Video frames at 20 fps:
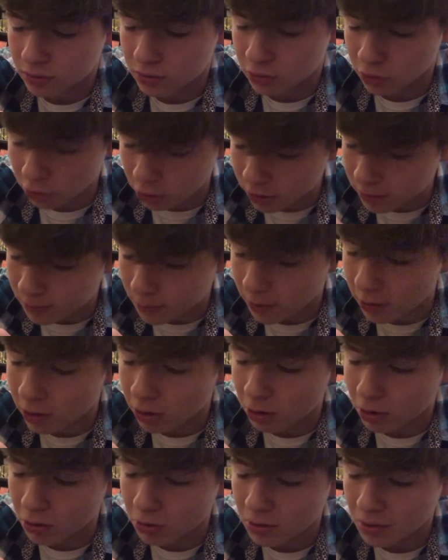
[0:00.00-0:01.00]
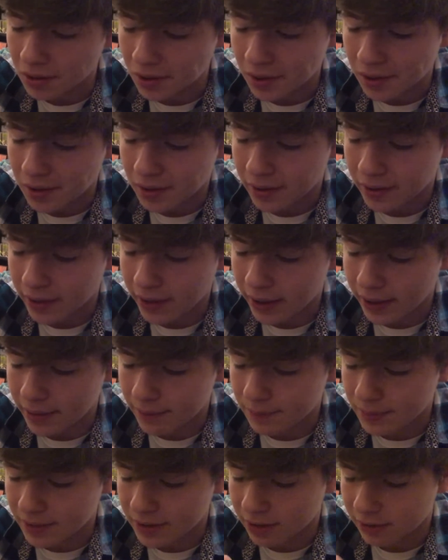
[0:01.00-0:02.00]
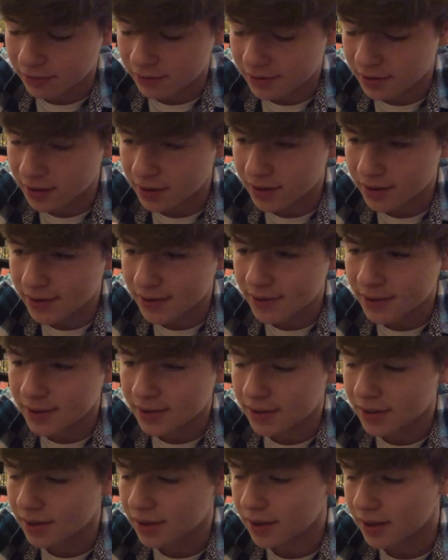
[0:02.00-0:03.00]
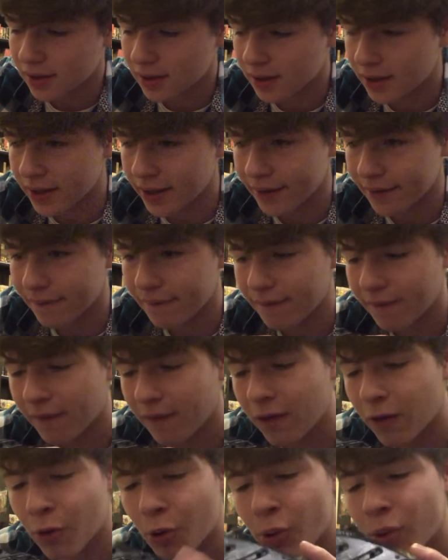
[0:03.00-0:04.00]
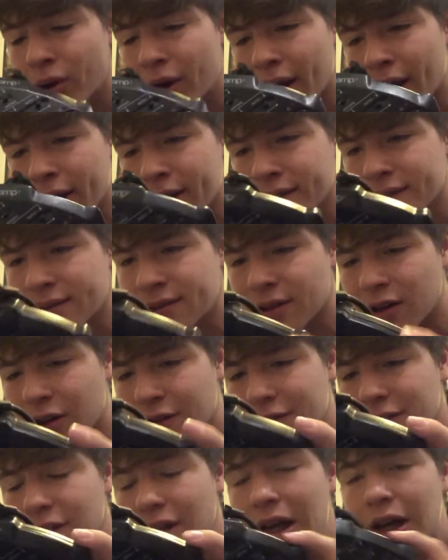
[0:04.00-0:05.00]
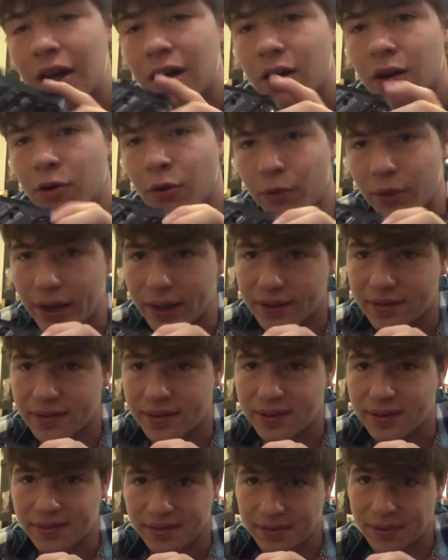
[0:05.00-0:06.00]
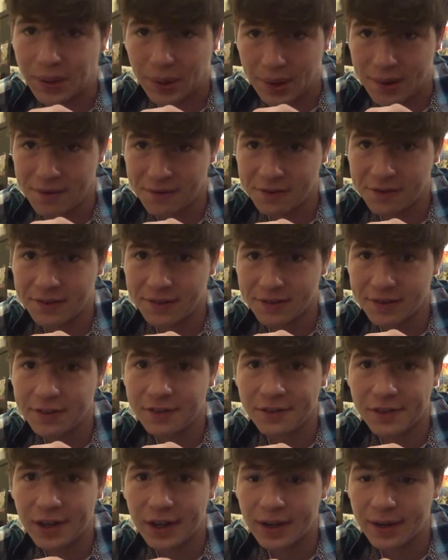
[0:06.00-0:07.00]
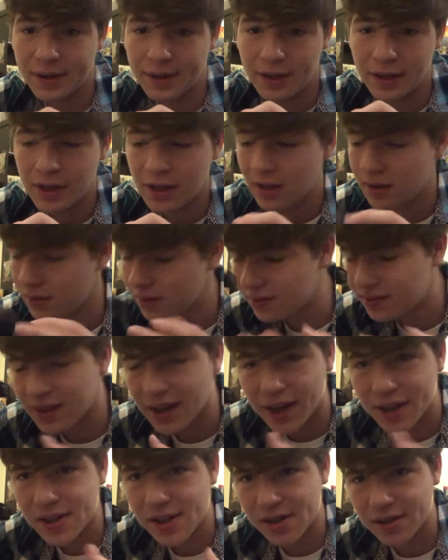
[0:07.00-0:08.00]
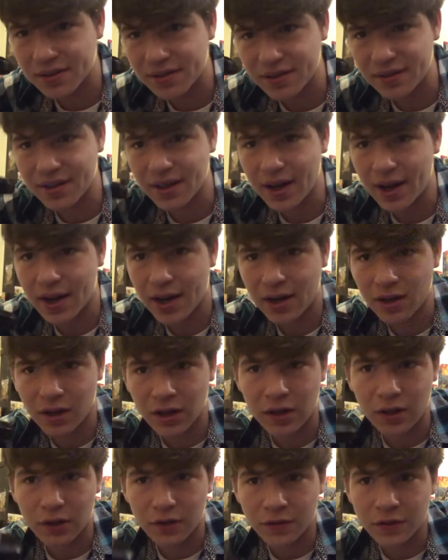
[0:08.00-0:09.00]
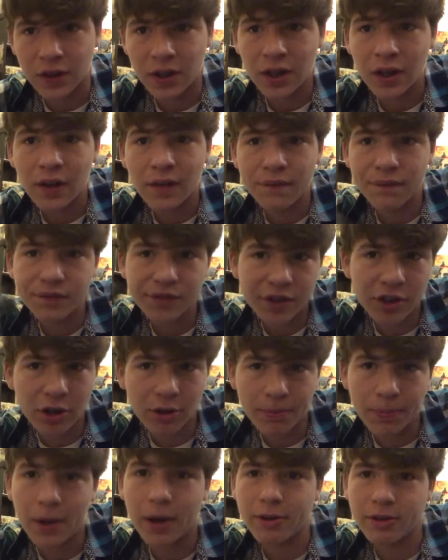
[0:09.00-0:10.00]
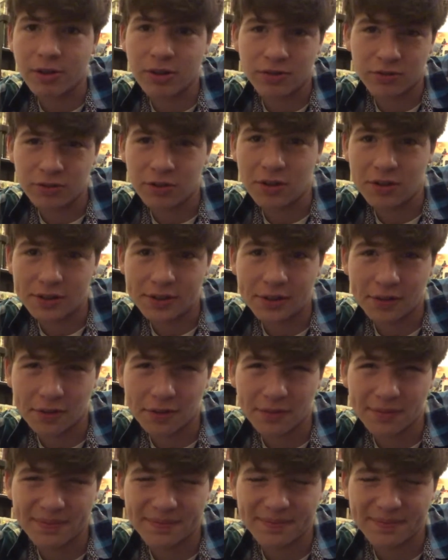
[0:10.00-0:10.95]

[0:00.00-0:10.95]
turbo, A, B, and C, and all kinds of crazy stuff. The SEGA Genesis had a lot of third-party controllers.